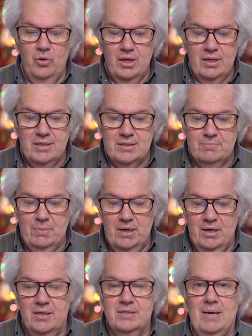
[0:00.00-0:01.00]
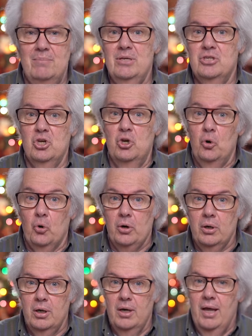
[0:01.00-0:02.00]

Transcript: this because I'm insecure,